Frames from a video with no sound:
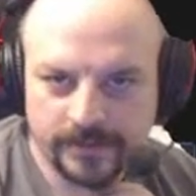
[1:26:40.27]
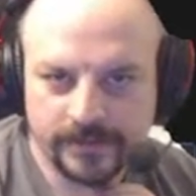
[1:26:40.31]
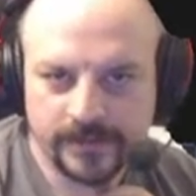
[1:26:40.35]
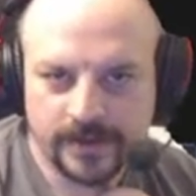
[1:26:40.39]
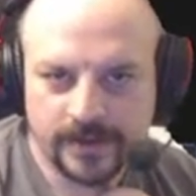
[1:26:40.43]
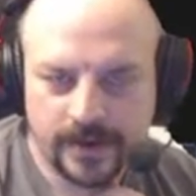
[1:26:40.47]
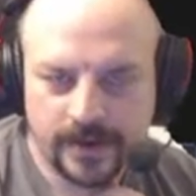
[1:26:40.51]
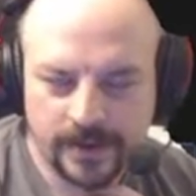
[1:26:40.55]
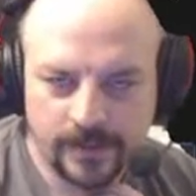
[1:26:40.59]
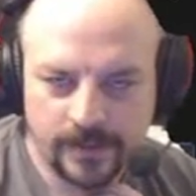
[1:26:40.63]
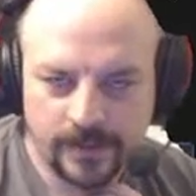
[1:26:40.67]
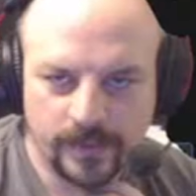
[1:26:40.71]

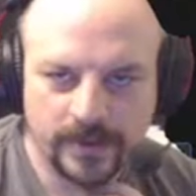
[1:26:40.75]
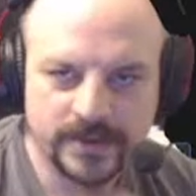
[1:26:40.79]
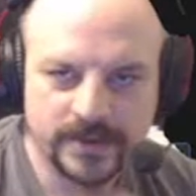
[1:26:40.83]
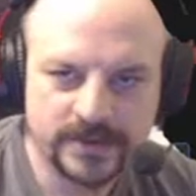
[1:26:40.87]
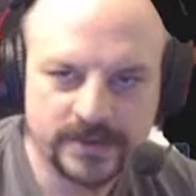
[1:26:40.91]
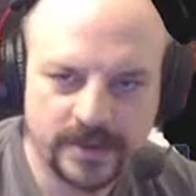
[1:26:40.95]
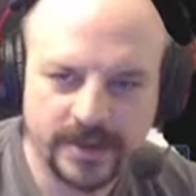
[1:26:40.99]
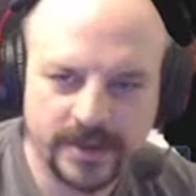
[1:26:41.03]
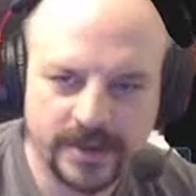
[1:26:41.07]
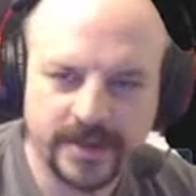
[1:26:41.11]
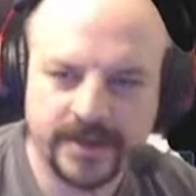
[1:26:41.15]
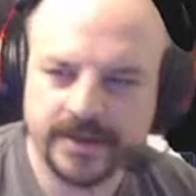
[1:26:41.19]
kind of
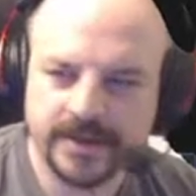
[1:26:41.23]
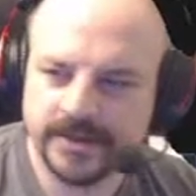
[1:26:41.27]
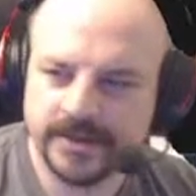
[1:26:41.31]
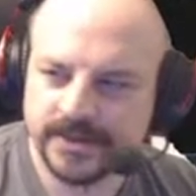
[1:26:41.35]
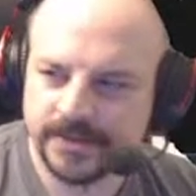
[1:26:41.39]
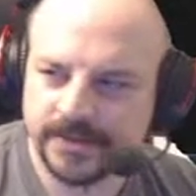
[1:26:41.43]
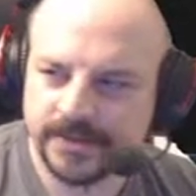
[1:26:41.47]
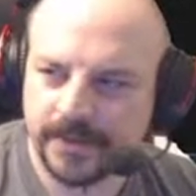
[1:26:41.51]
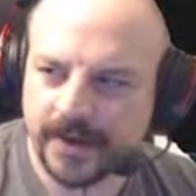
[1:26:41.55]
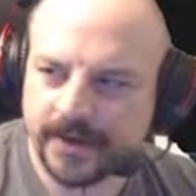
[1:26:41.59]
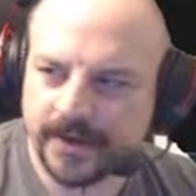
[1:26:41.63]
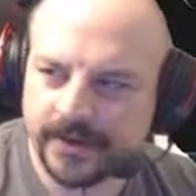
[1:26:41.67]
works like an
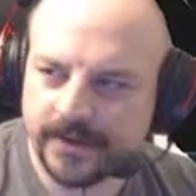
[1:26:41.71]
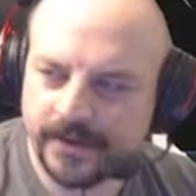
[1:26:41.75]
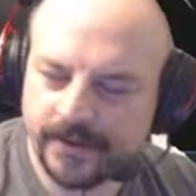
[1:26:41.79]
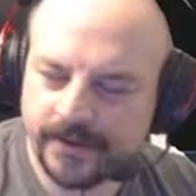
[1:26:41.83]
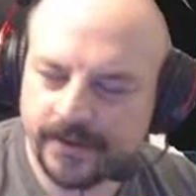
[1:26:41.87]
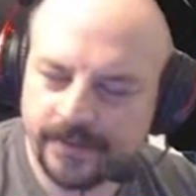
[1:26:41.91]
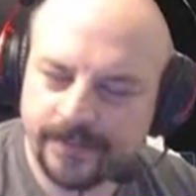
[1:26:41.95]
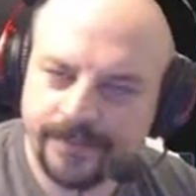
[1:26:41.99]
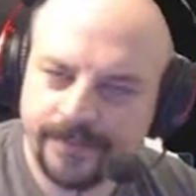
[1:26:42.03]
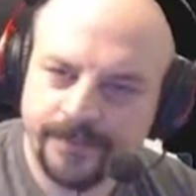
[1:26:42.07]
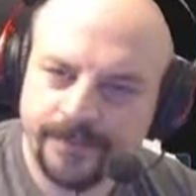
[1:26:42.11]
inspector,